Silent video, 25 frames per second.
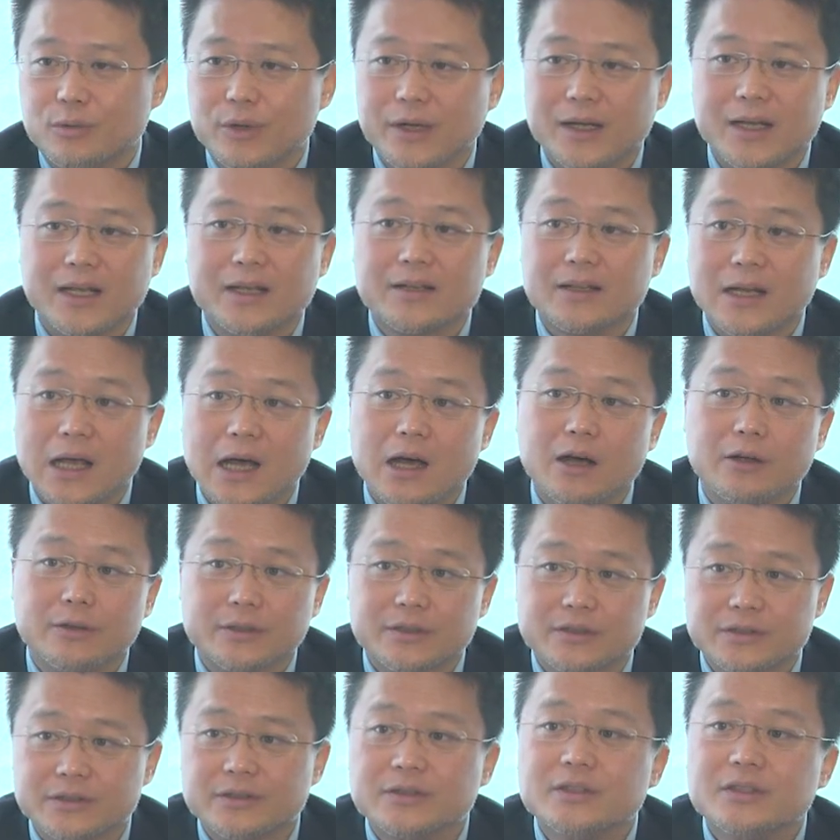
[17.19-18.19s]
We learn a
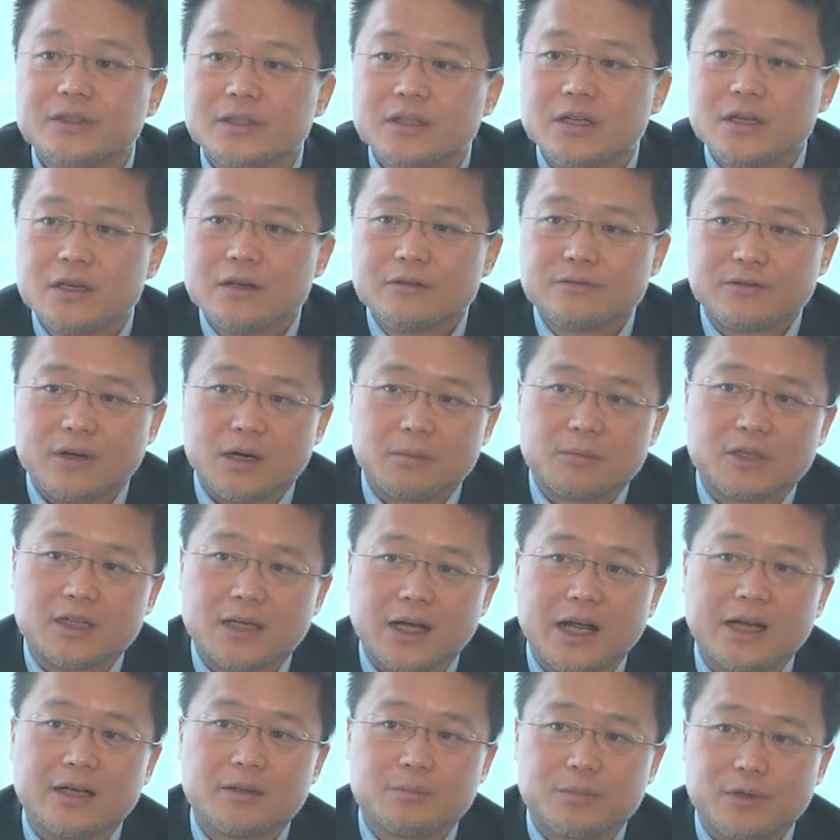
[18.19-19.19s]
lot from
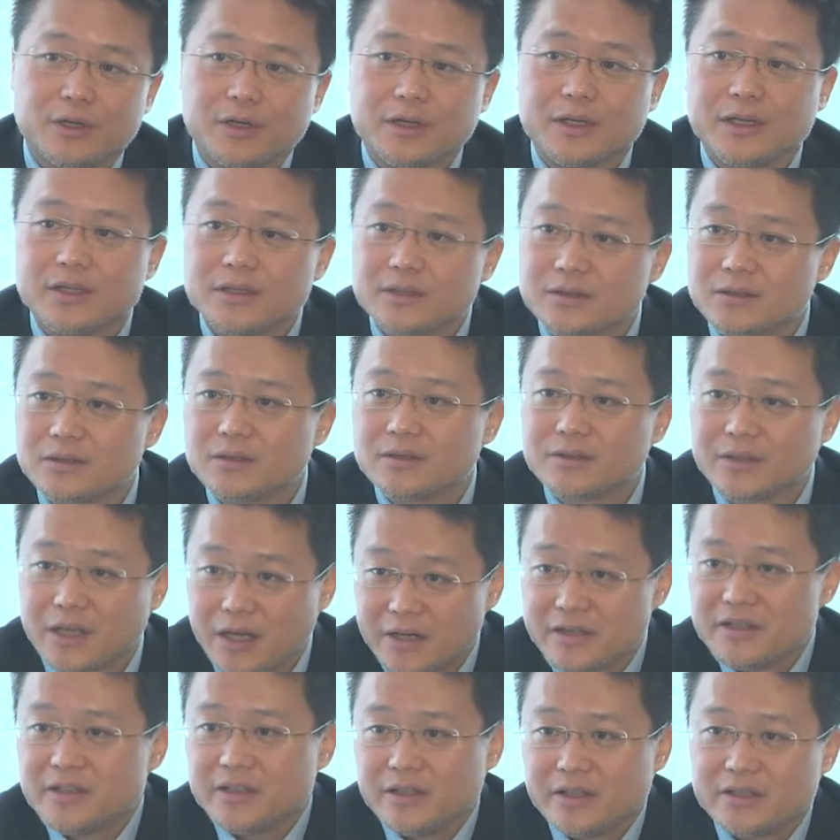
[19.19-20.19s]
Klein Perkins.
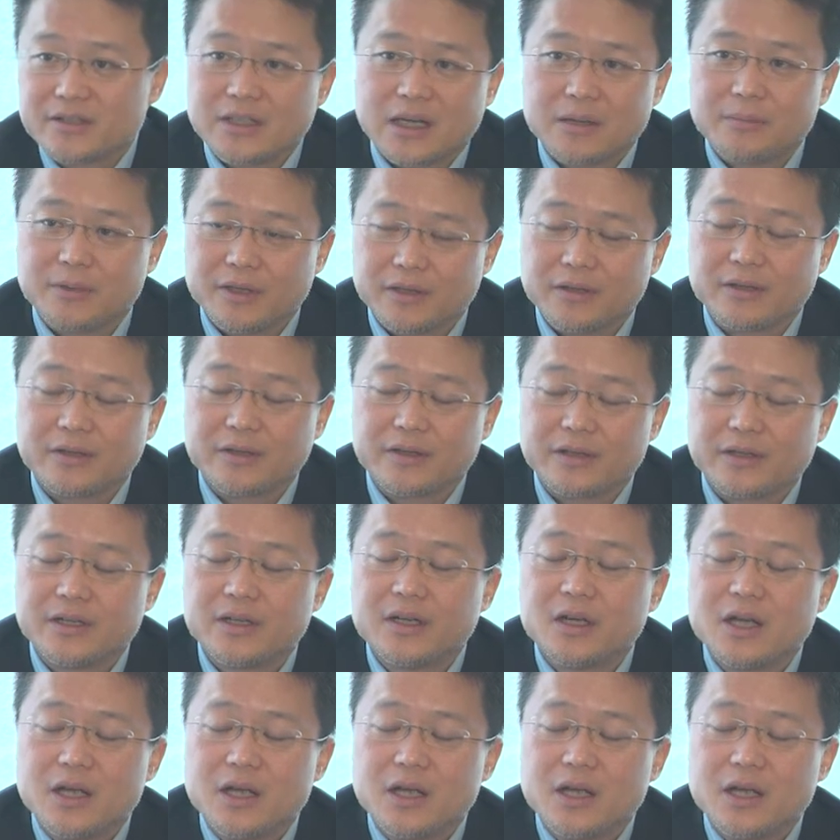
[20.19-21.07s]
10 years I've been there.